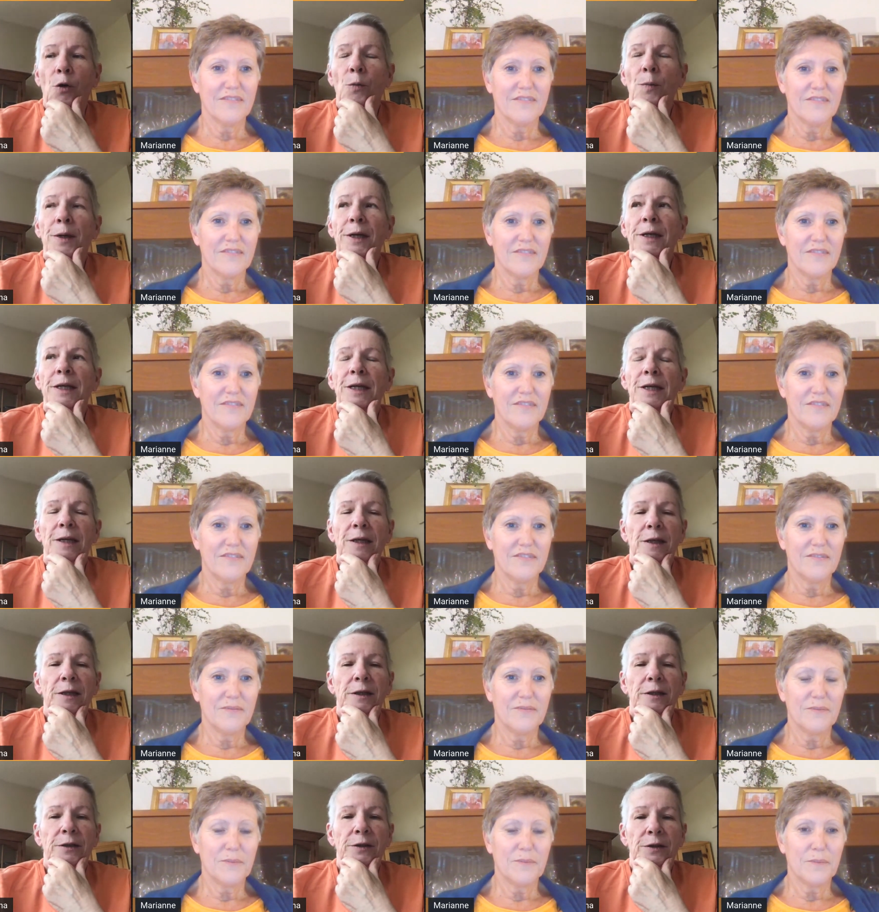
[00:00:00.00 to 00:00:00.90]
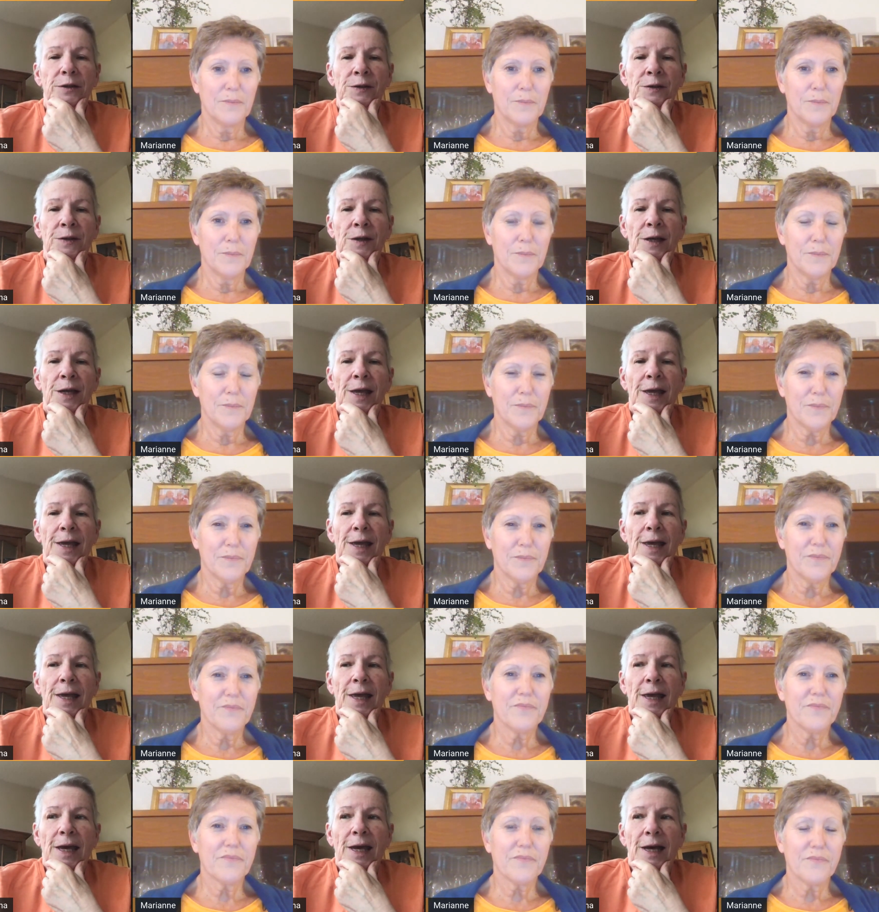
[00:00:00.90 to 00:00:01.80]
Speaker 1: many years.
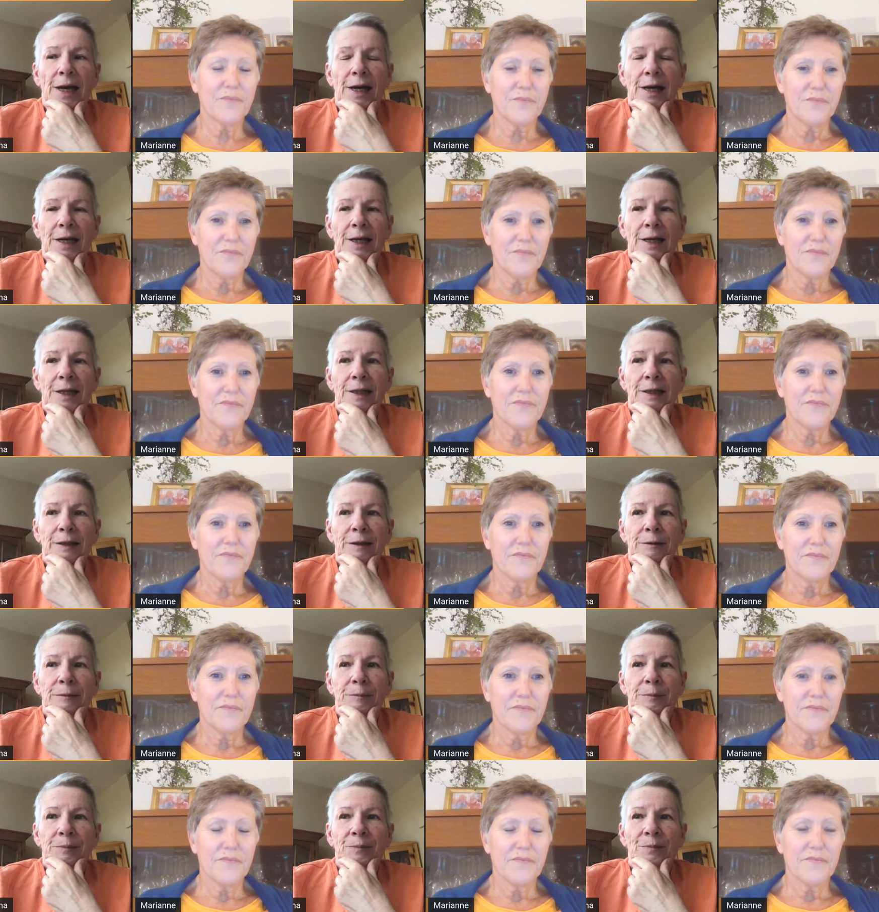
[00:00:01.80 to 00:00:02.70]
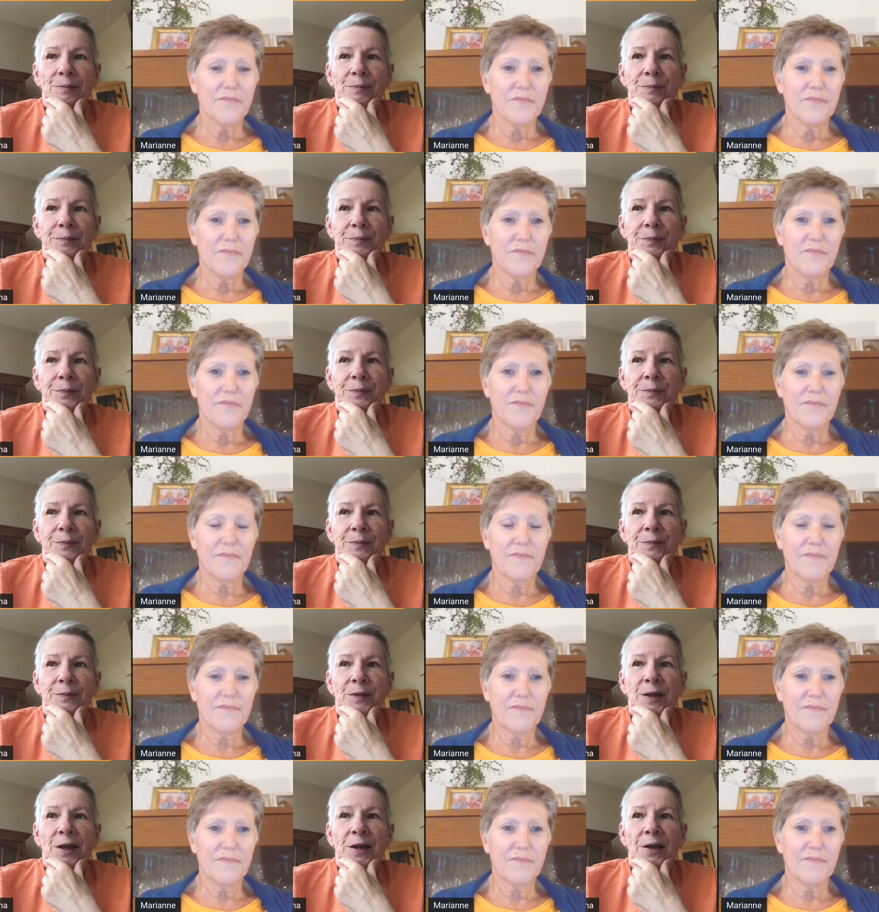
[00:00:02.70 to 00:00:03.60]
Um,
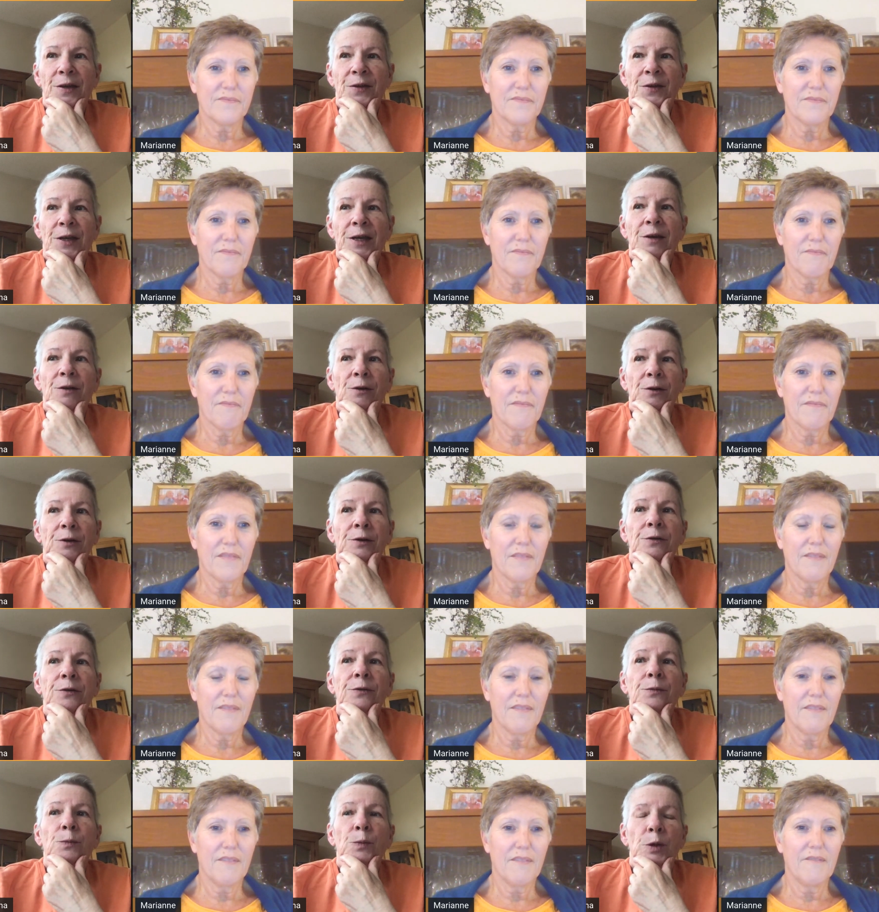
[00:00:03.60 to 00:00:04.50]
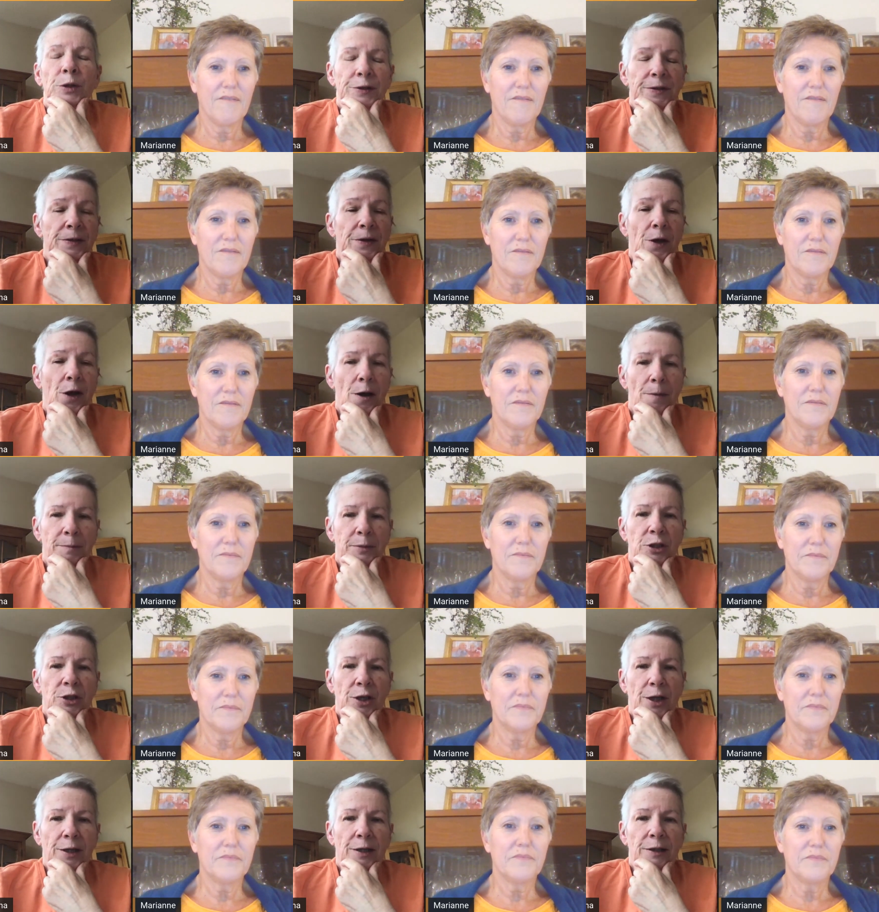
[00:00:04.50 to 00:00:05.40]
the earth was an
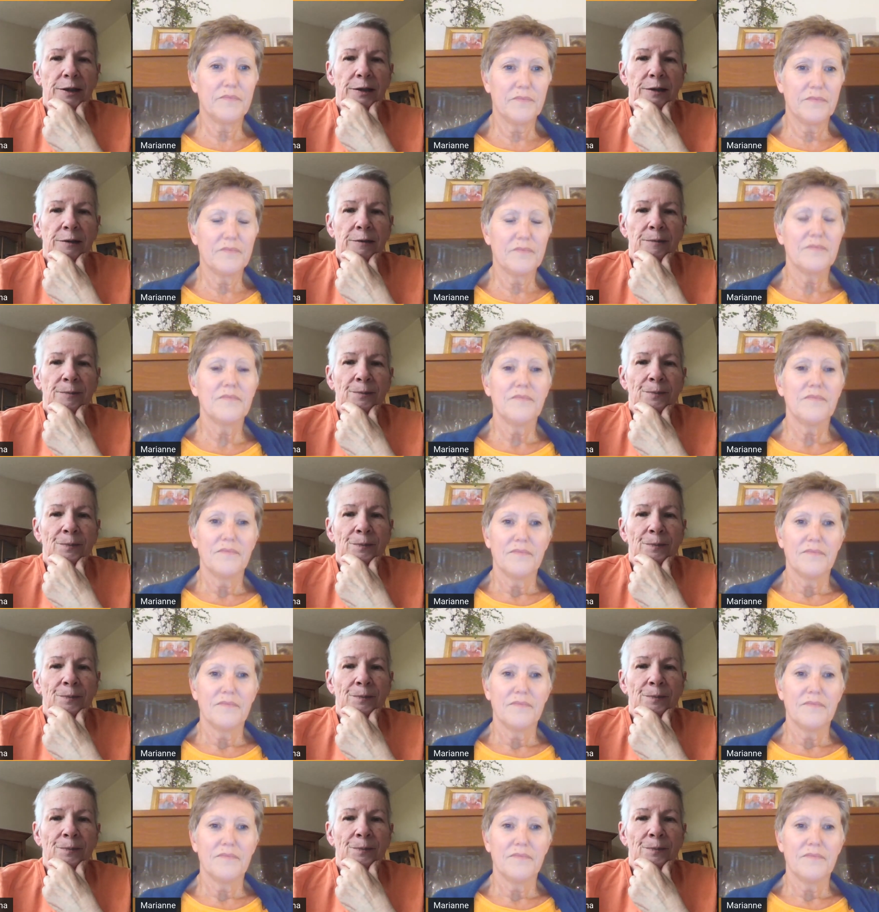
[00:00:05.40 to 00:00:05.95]
object.